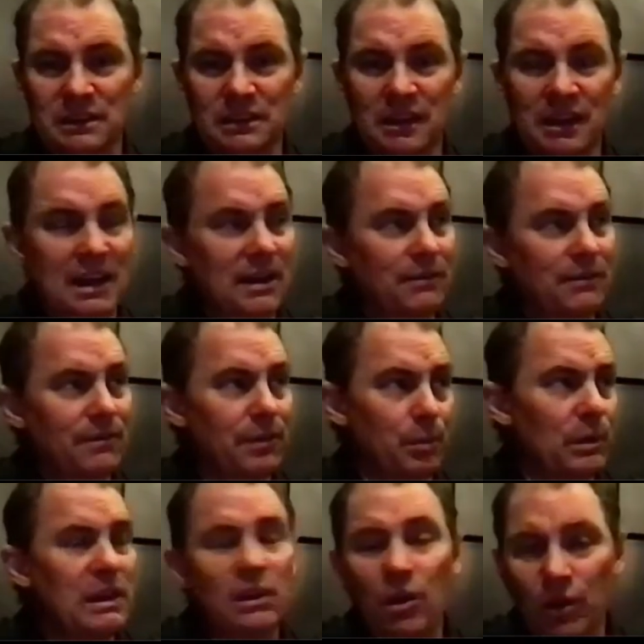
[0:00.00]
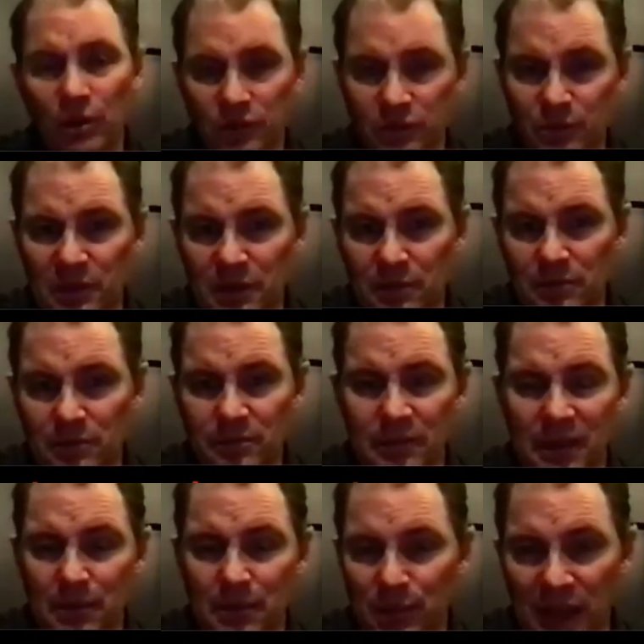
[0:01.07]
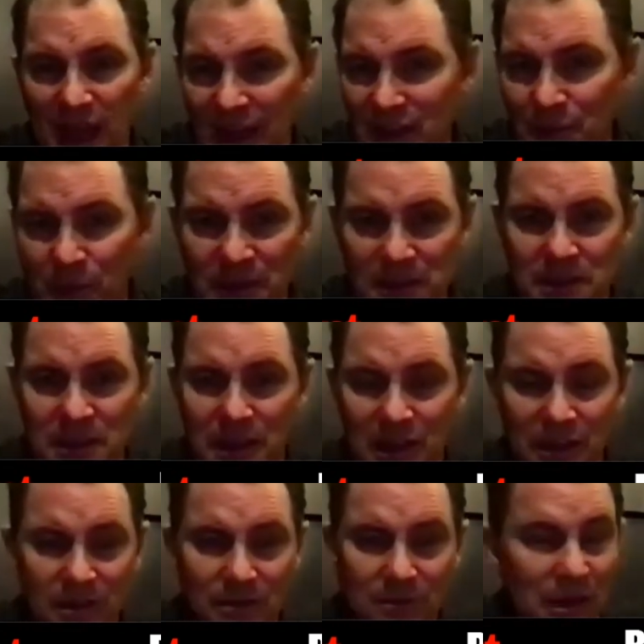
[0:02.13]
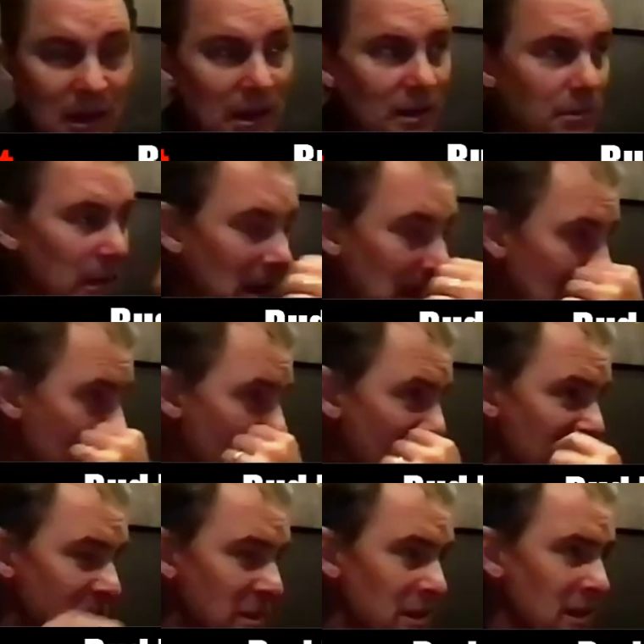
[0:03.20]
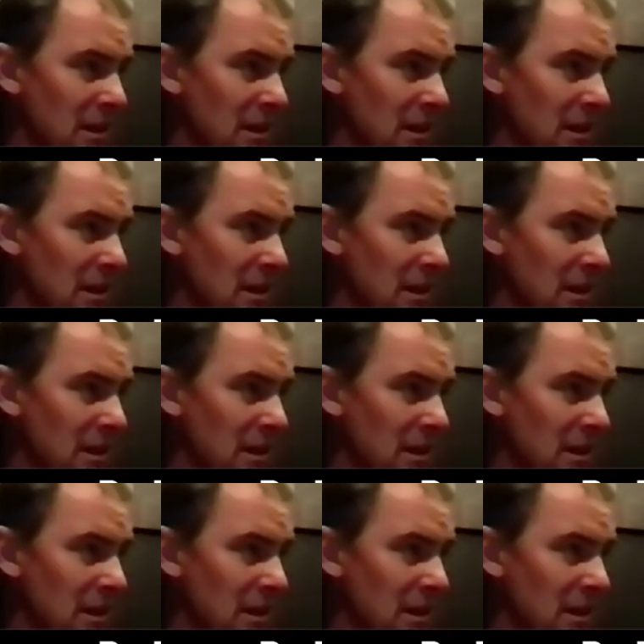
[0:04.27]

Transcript: I have three cars from him: my blackened Mustang, and AJ's